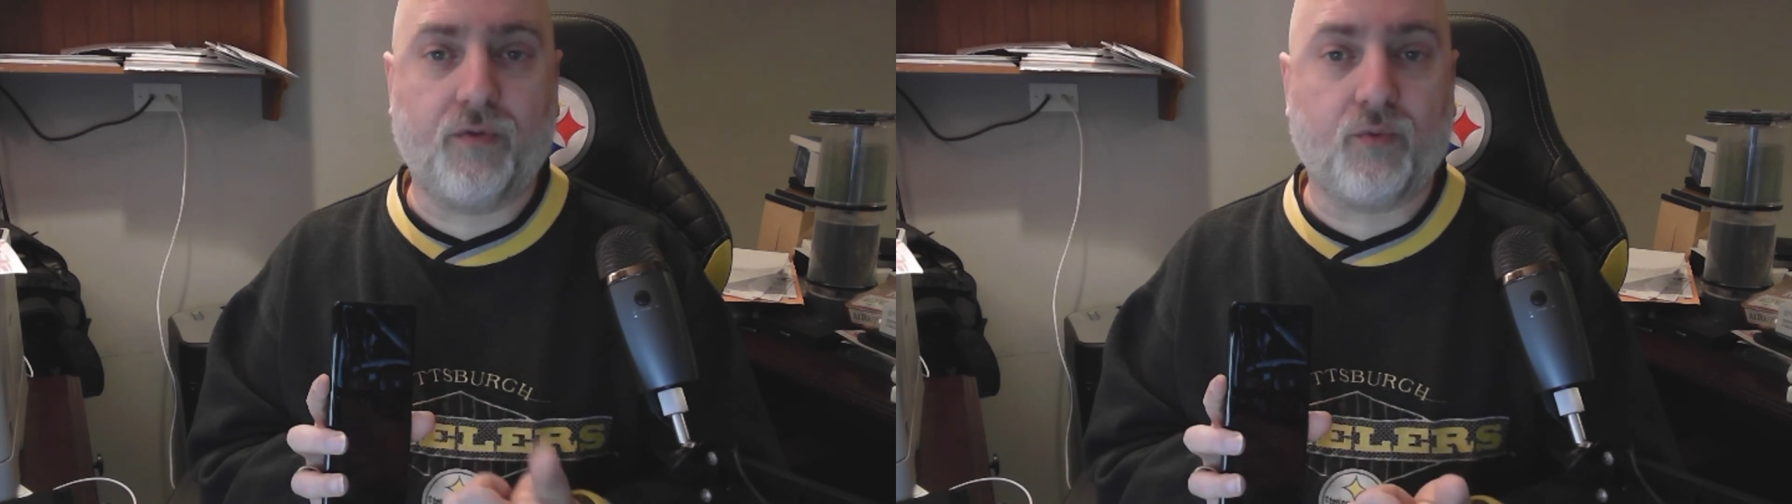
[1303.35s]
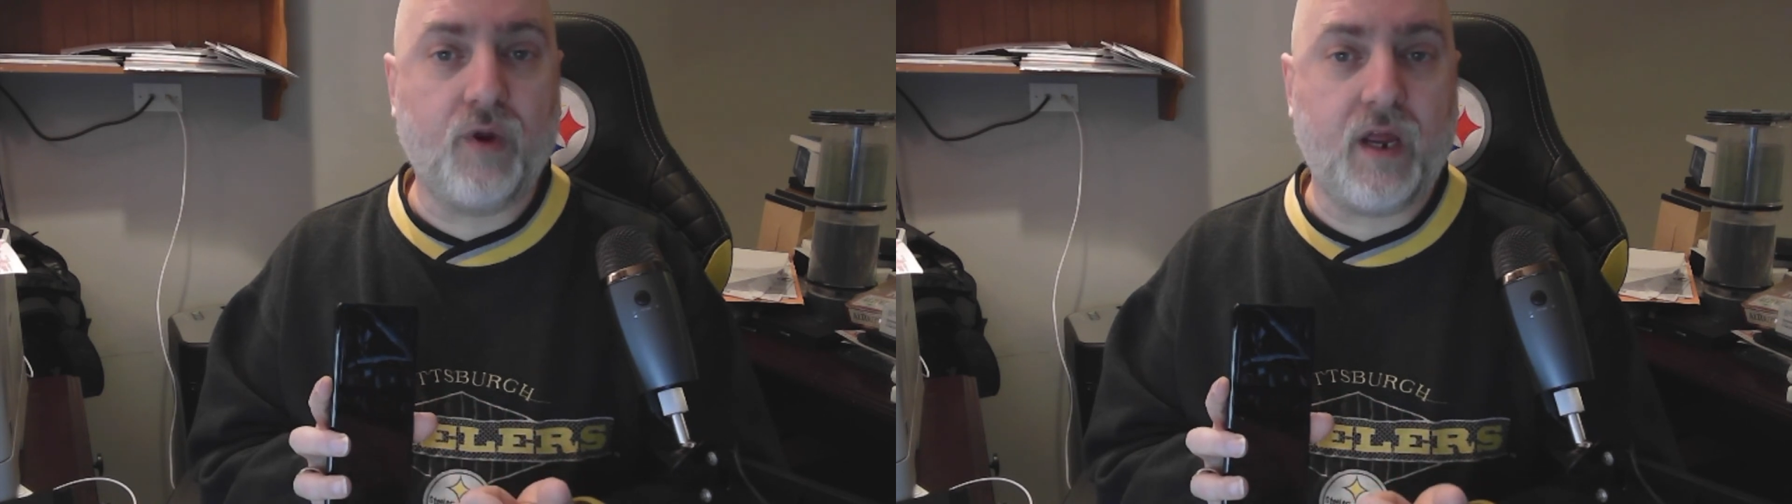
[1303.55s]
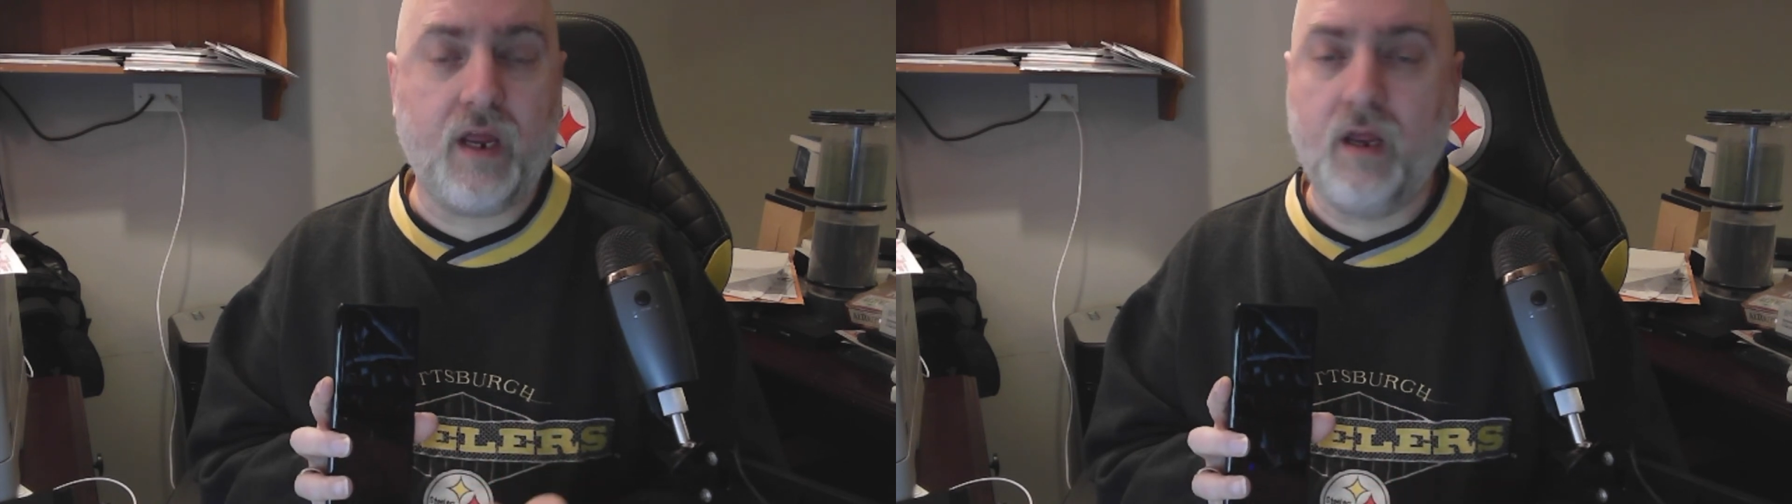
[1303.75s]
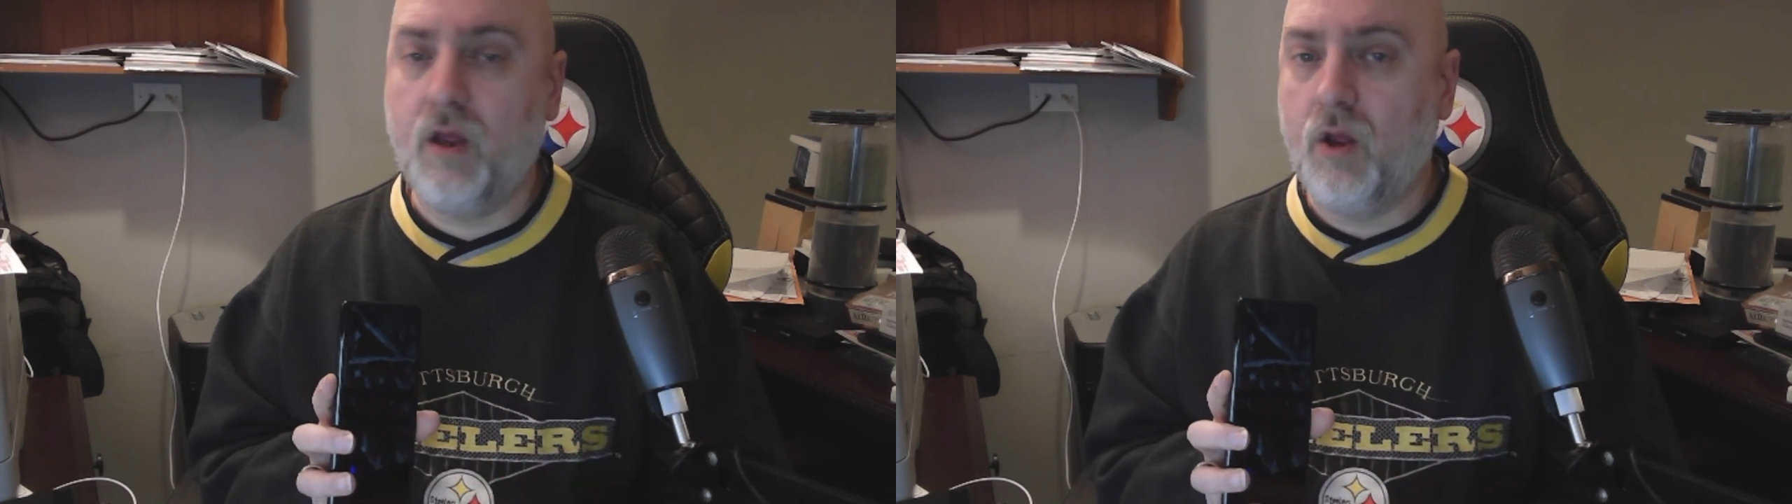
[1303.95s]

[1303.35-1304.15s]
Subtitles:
3,